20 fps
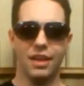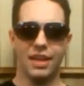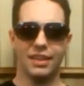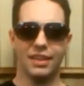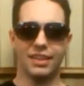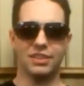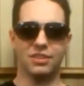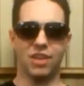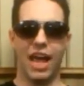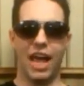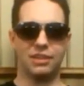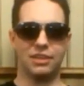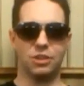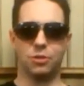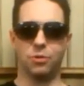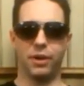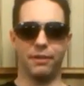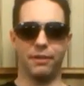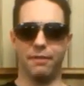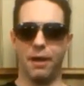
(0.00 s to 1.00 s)
this last
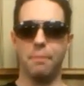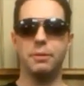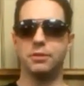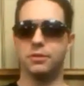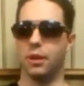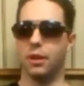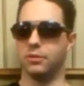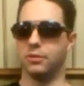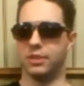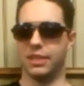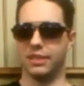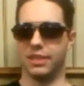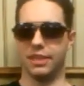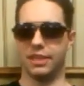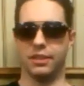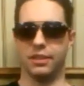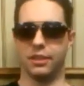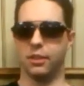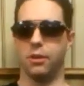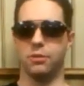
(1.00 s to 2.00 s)
string of episodes they
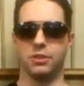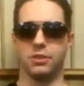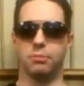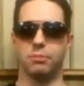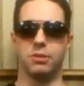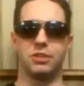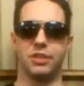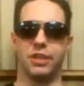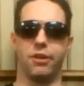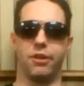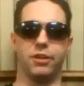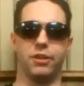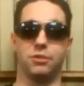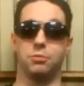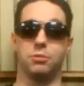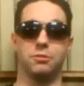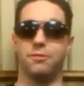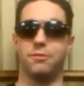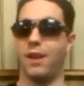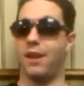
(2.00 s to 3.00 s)
did to close up the
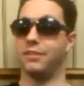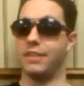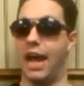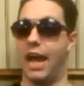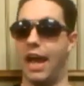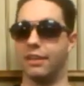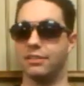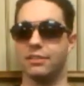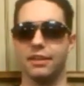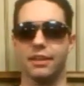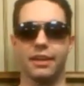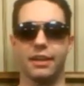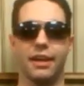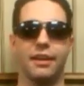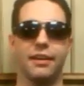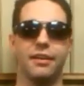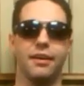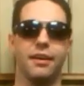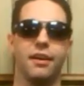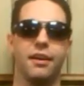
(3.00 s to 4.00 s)
series was fantastic, and.